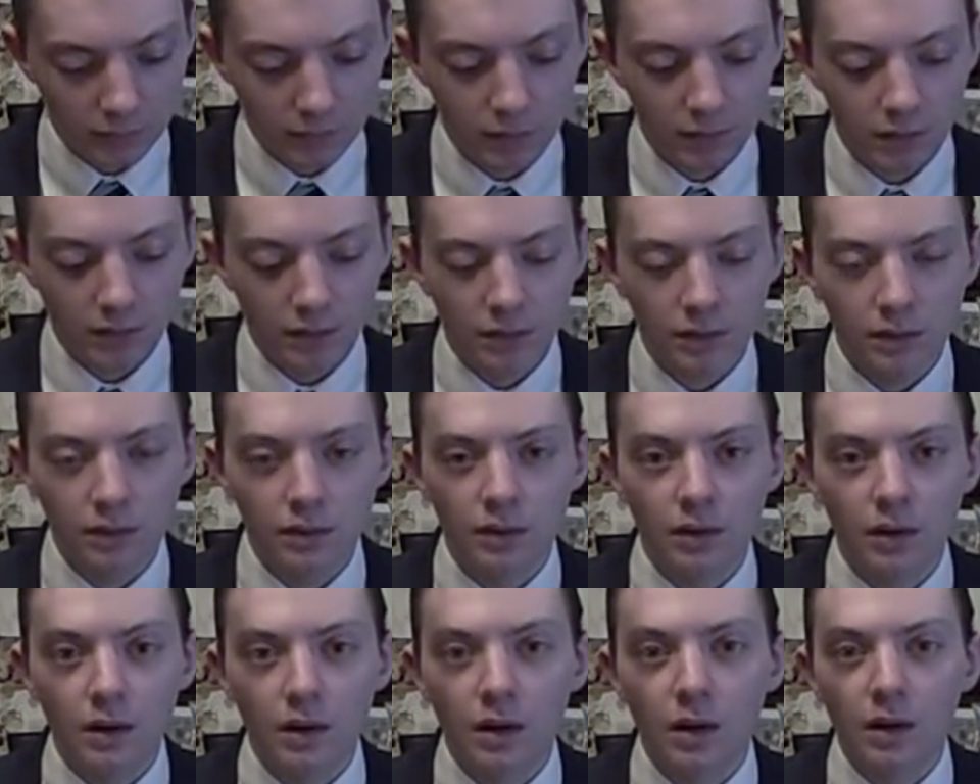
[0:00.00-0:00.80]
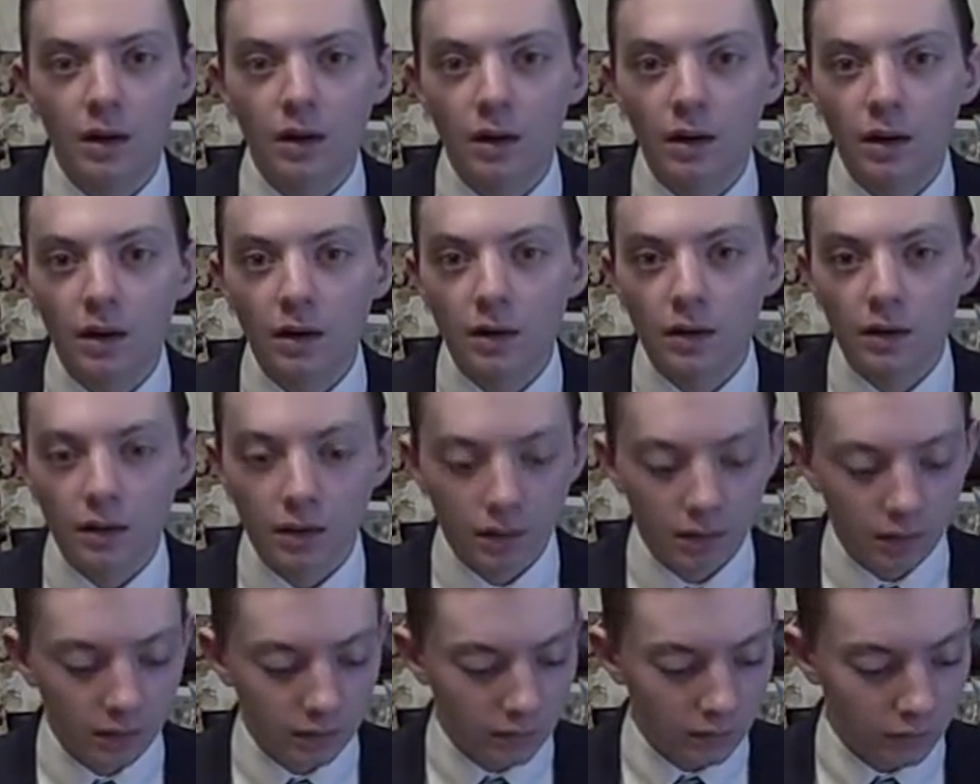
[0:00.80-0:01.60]
The
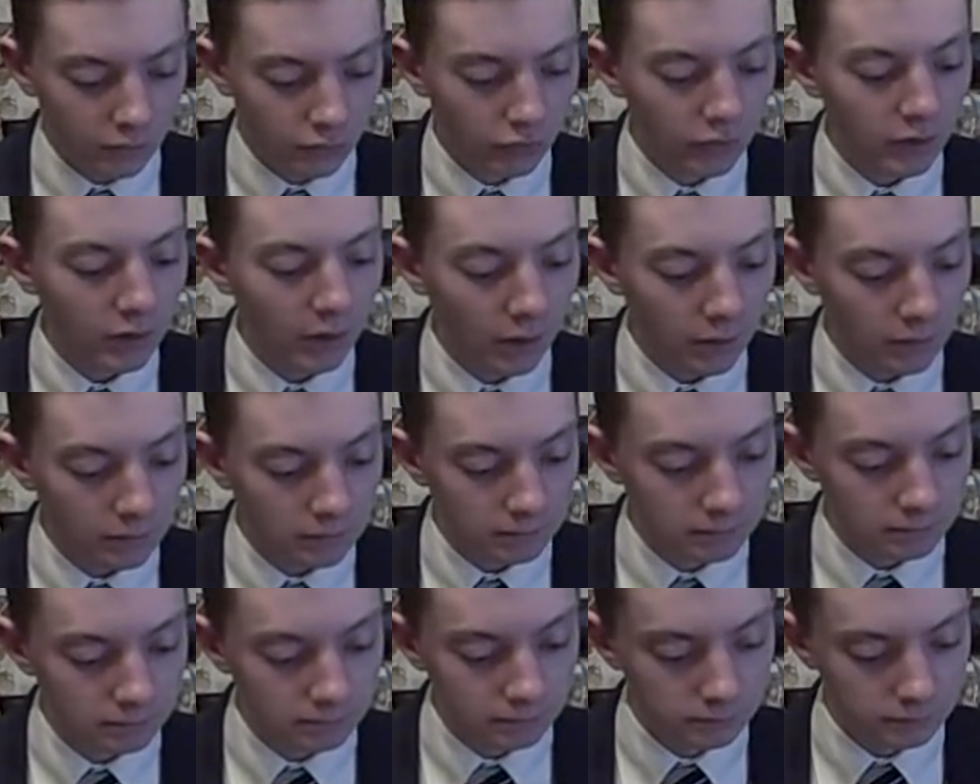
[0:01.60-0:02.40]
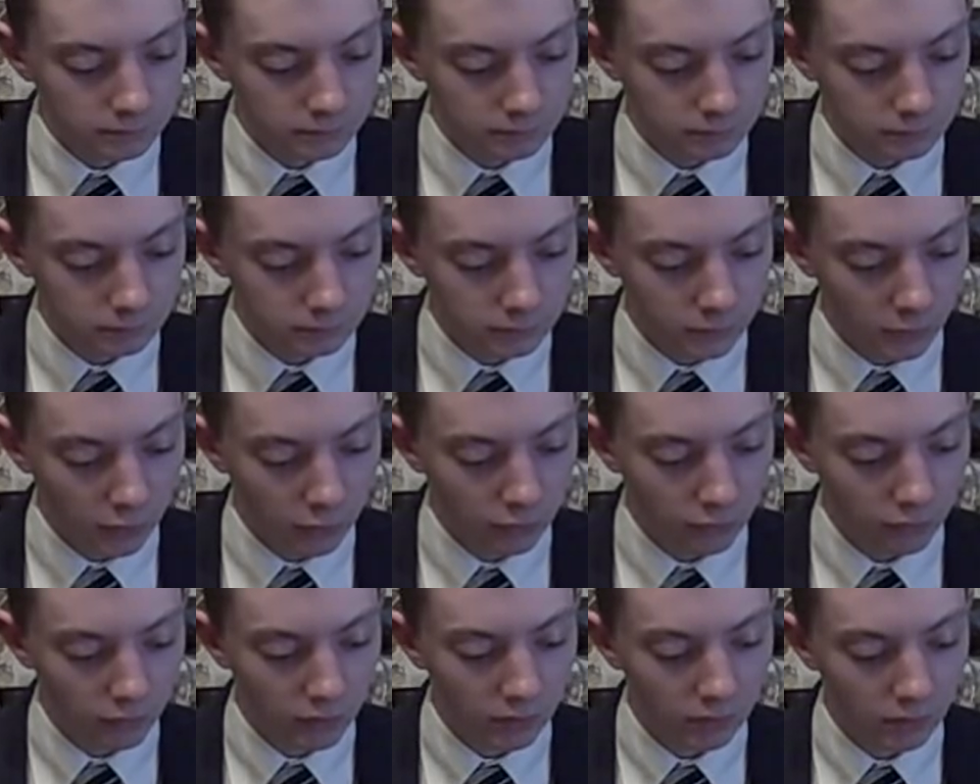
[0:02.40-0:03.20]
the trio,
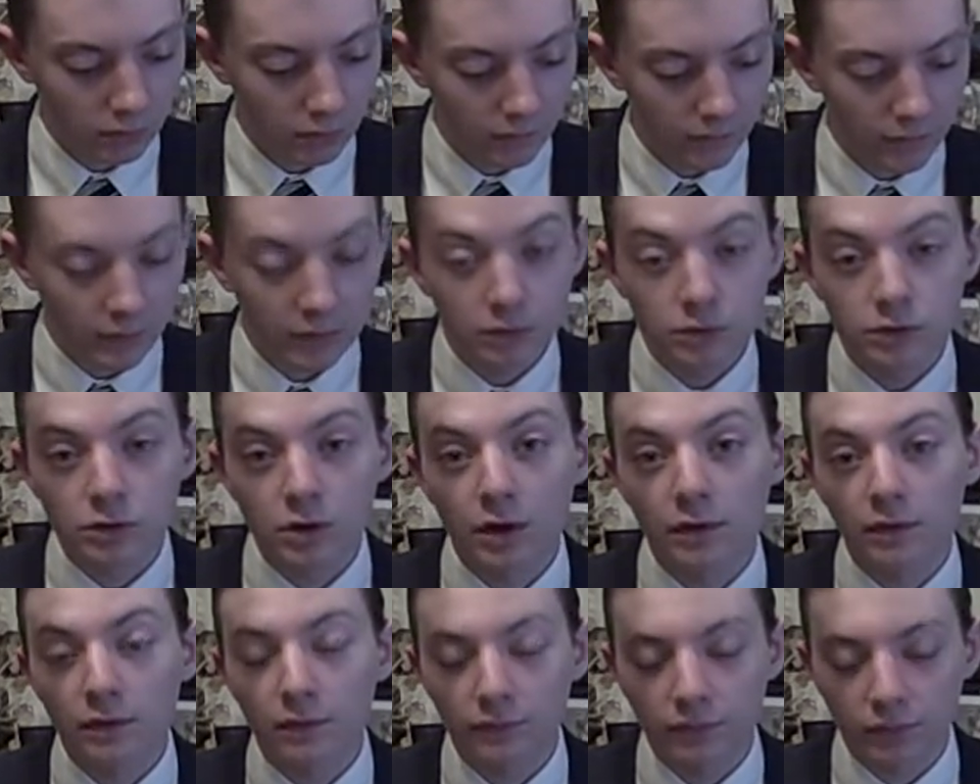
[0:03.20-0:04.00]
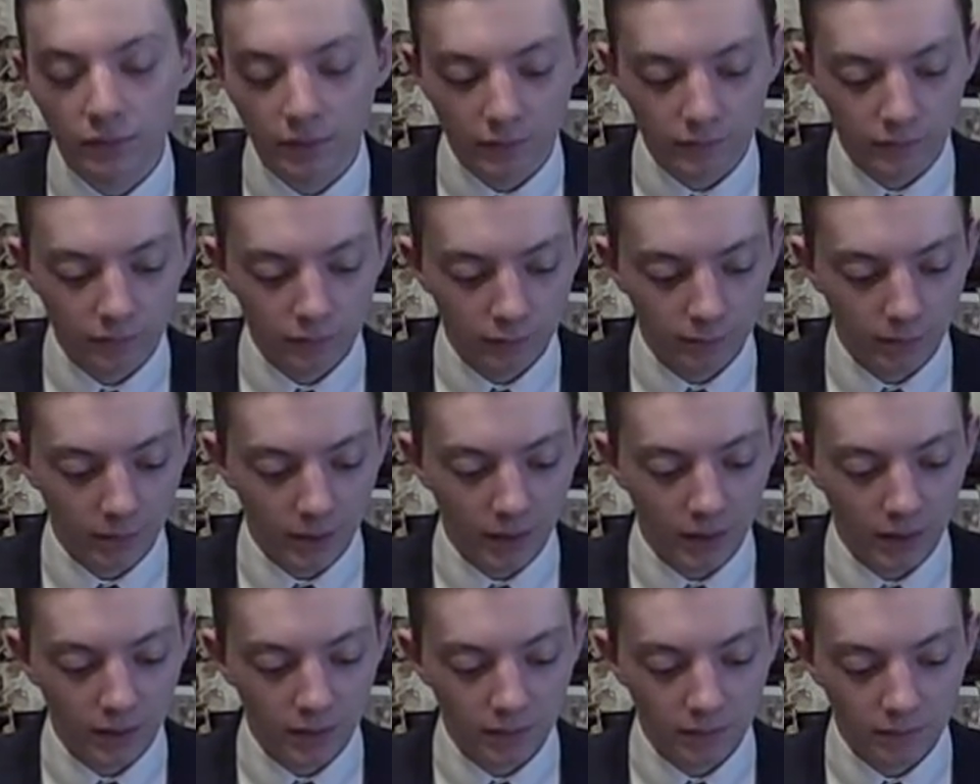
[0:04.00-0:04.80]
the trio of energizing flavors
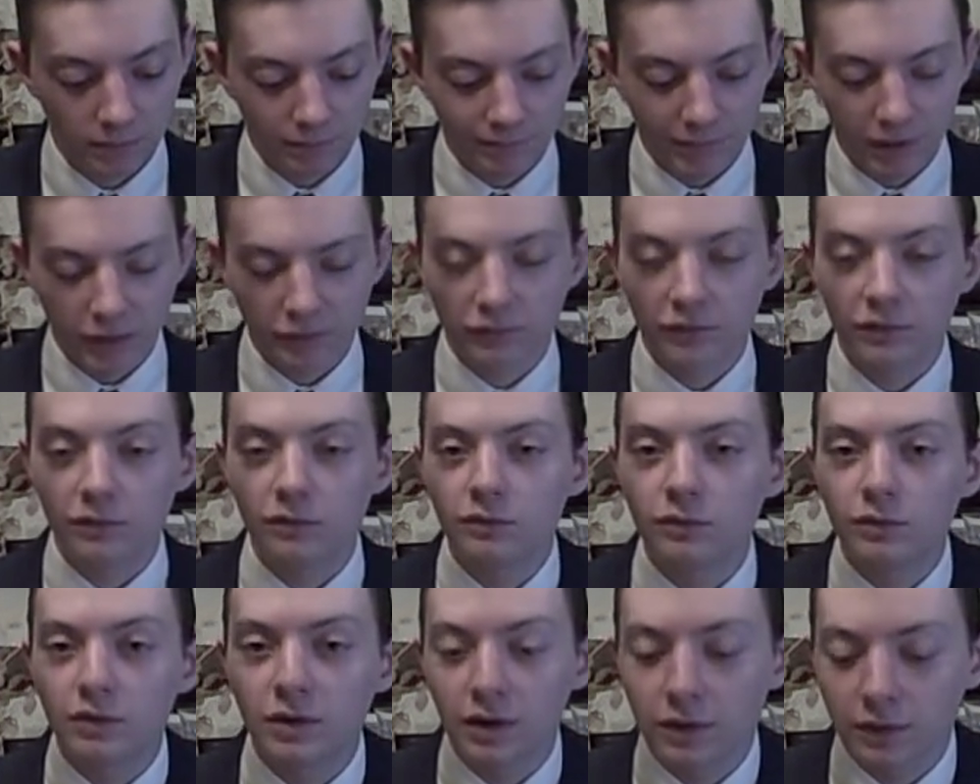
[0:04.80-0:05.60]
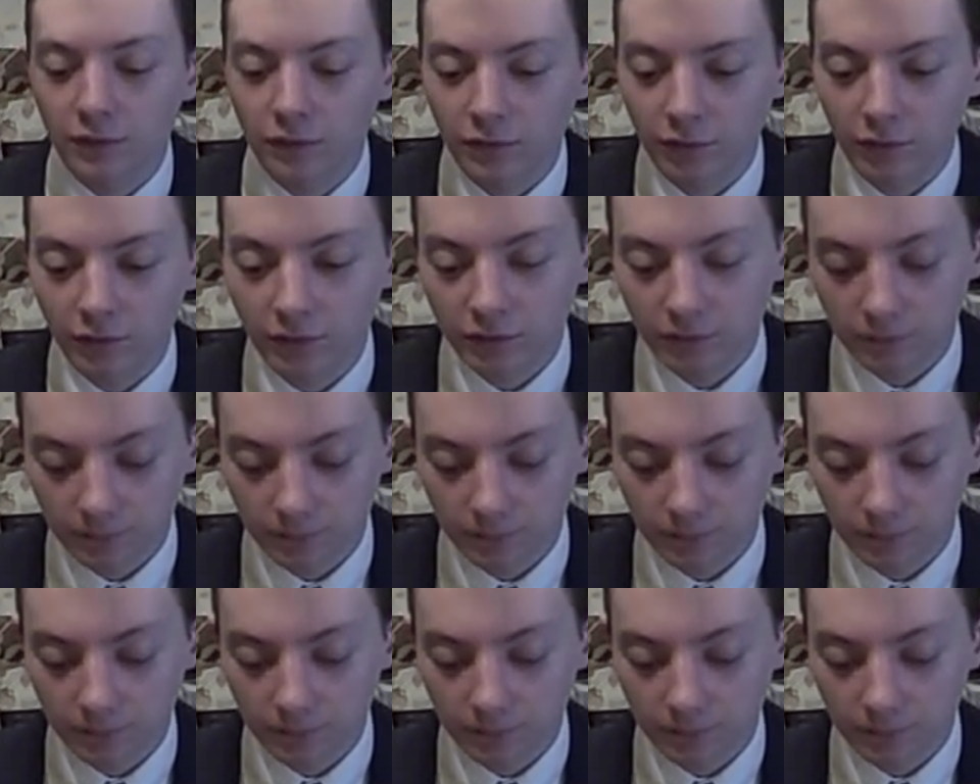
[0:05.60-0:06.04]
by Mountain Dew Kickstarter.